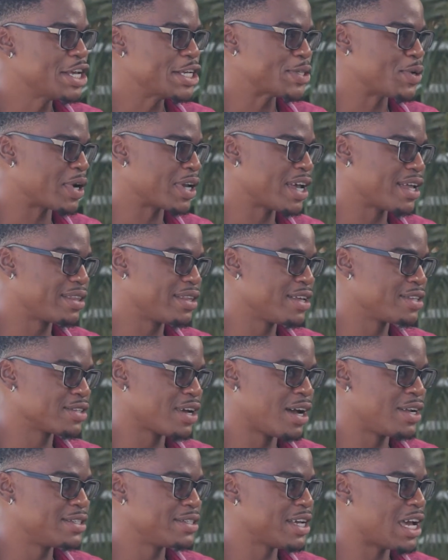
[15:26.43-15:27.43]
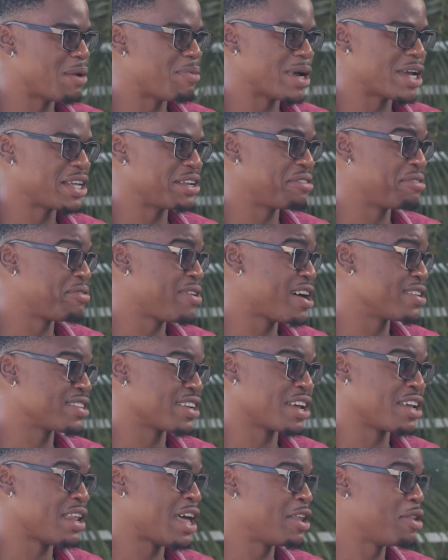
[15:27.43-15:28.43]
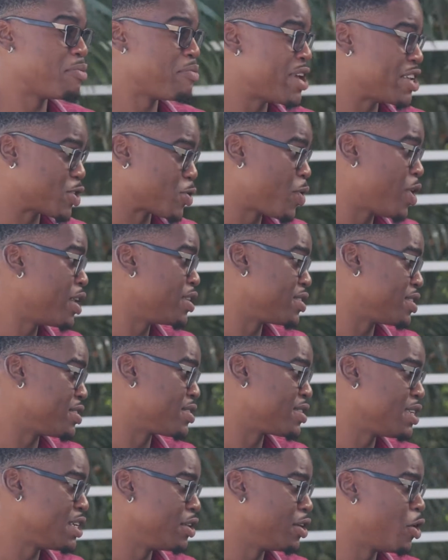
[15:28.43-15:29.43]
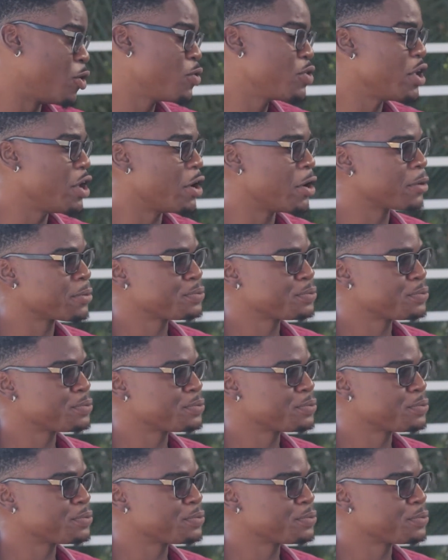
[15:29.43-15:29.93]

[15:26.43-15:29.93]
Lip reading: so I get things on time. I get it fast. I get like the best quality steel out there.